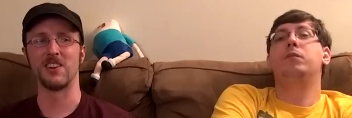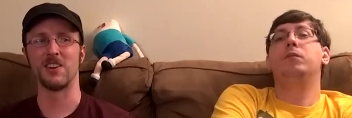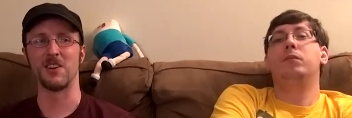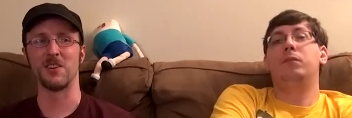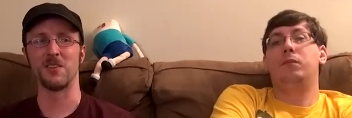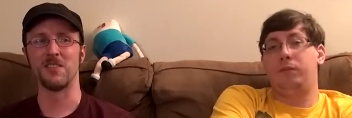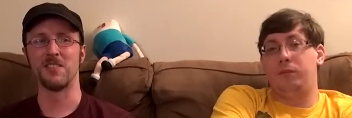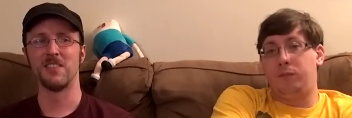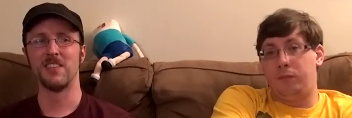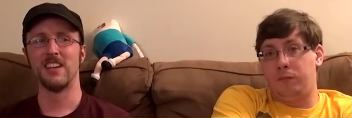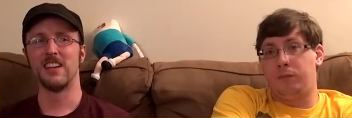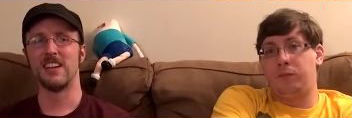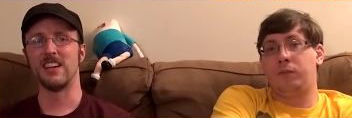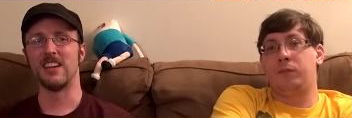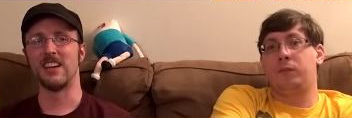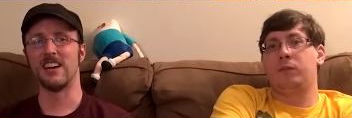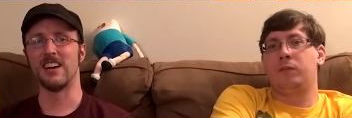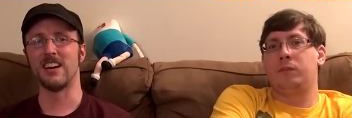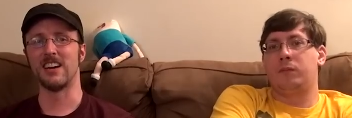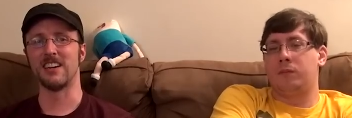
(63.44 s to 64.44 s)
Speaker 1: know
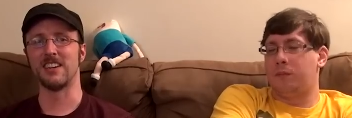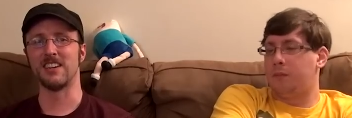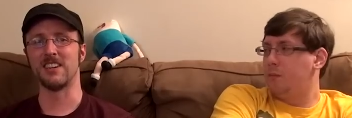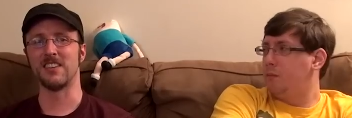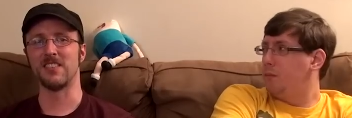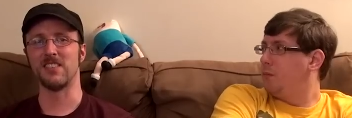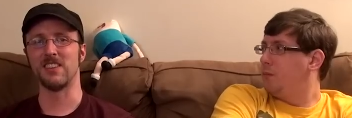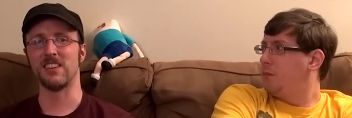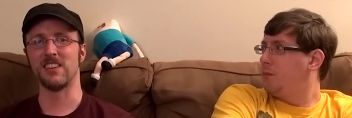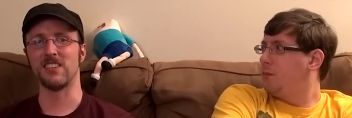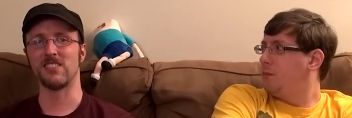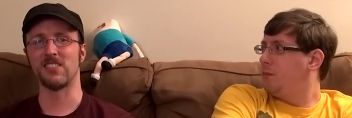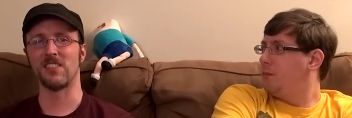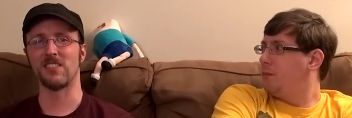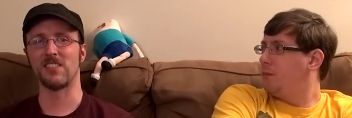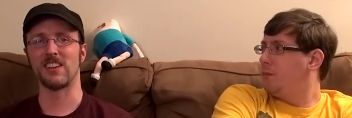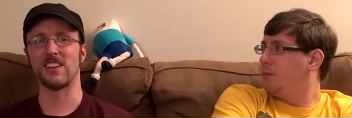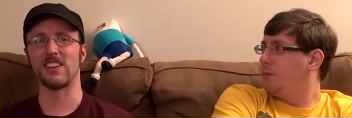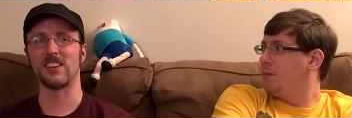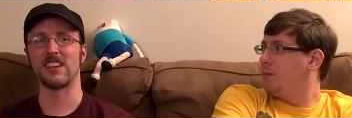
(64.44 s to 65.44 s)
uh,
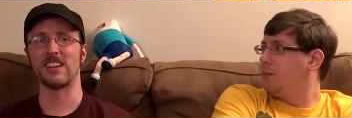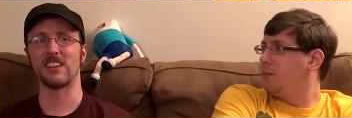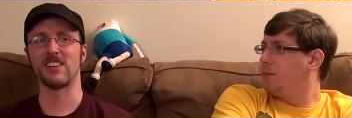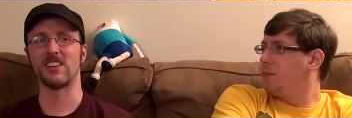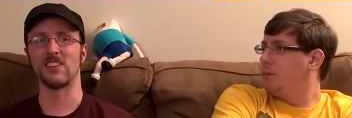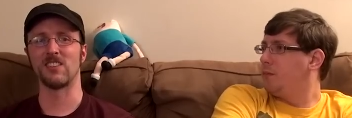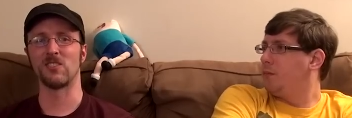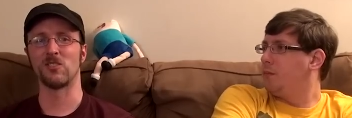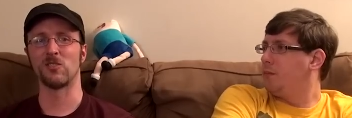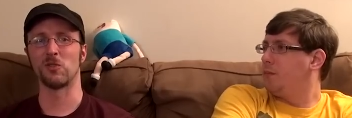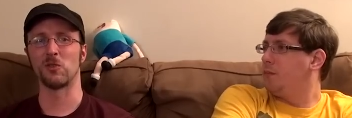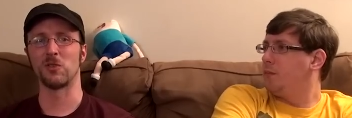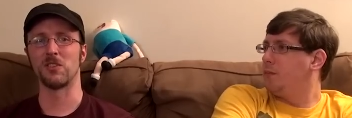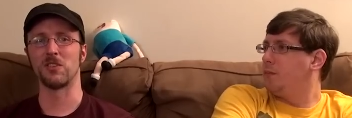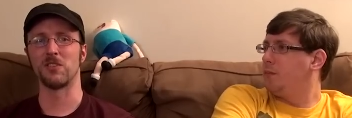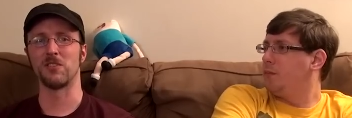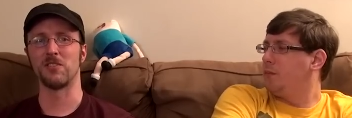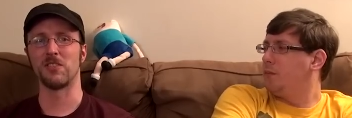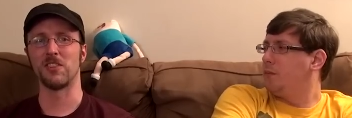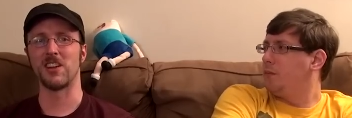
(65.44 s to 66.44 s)
something connecting to sort
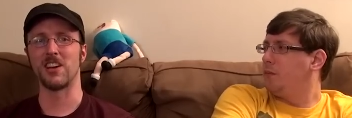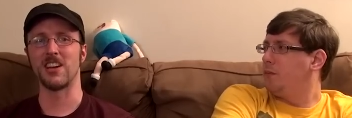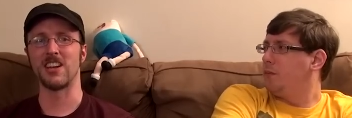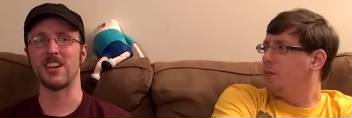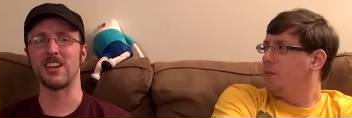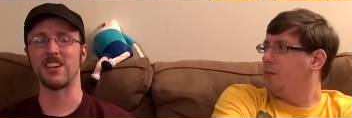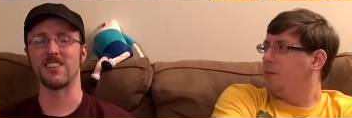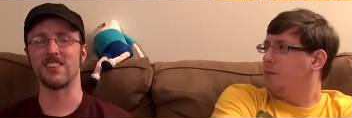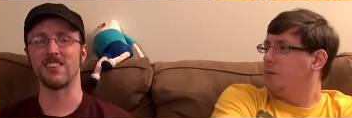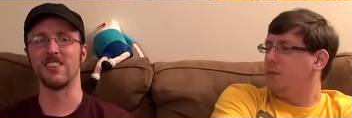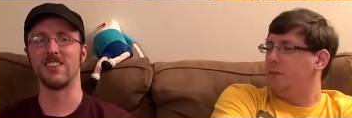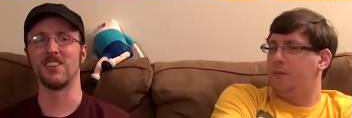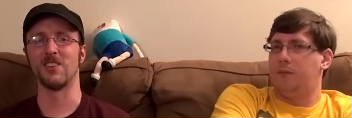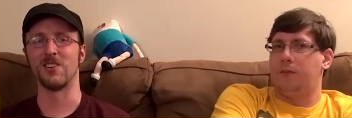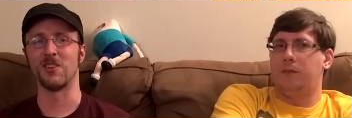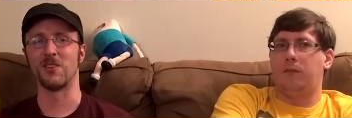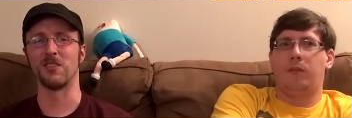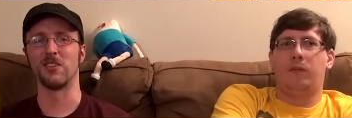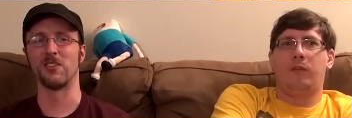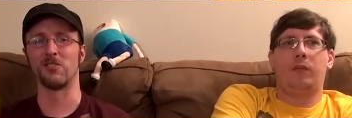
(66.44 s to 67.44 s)
of like you
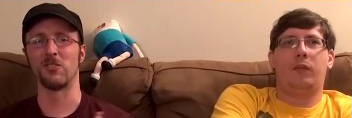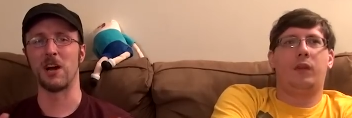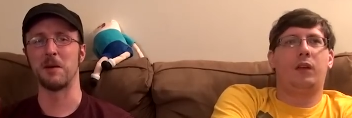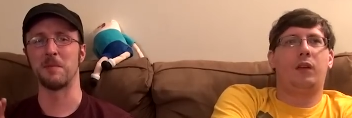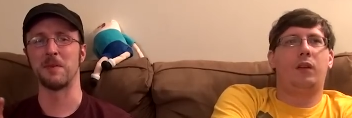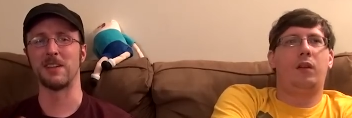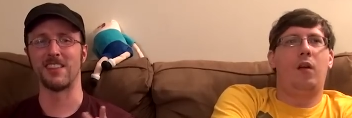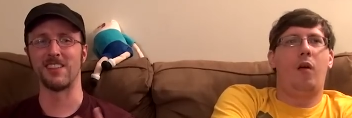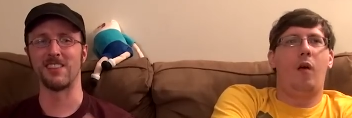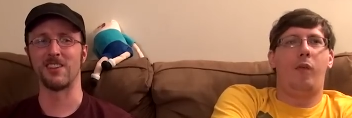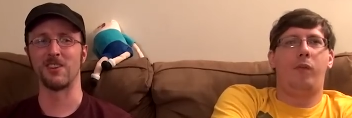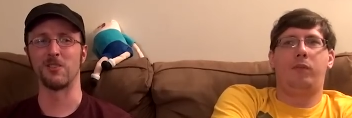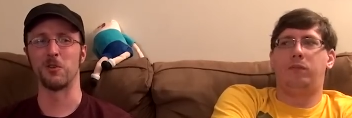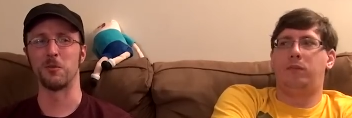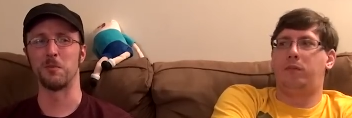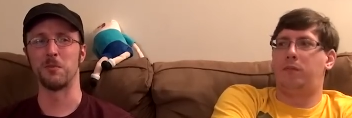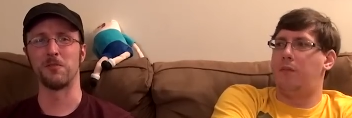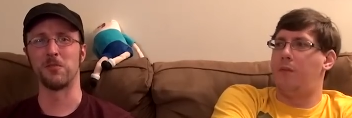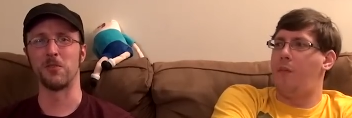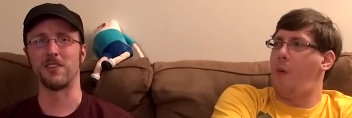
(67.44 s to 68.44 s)
know the drama that they were doing
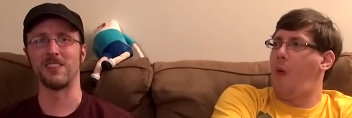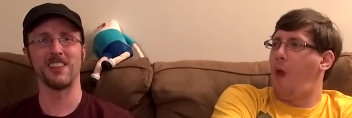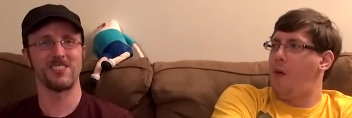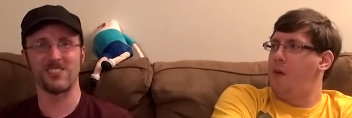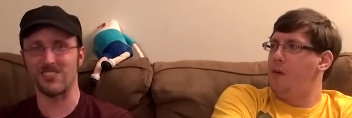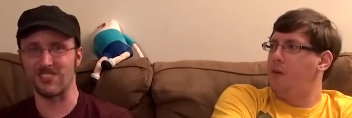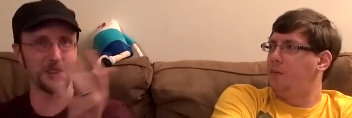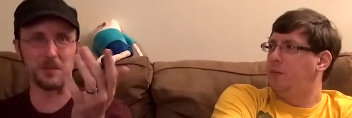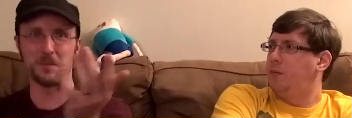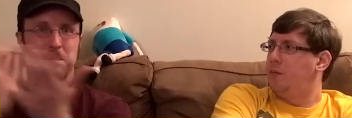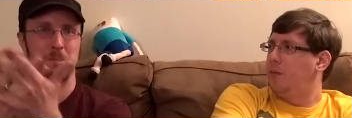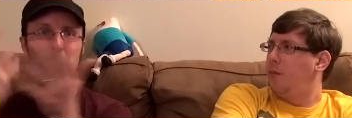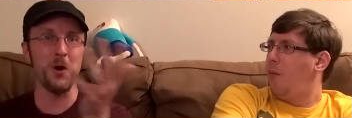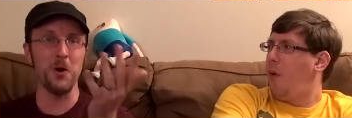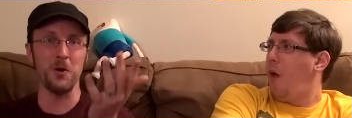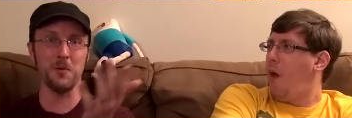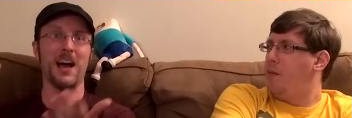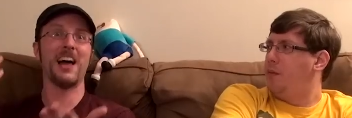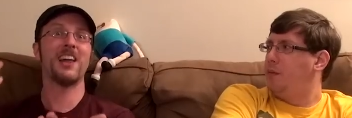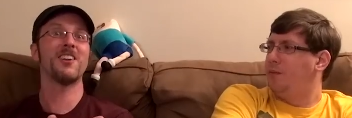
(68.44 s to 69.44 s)
before, and then just like
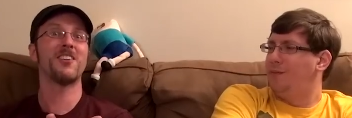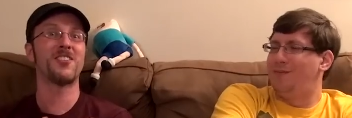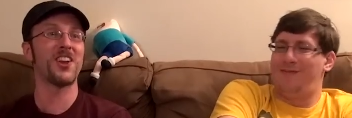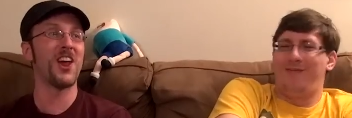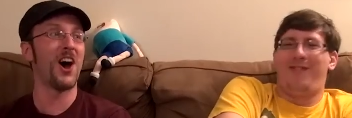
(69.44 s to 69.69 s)
boom out of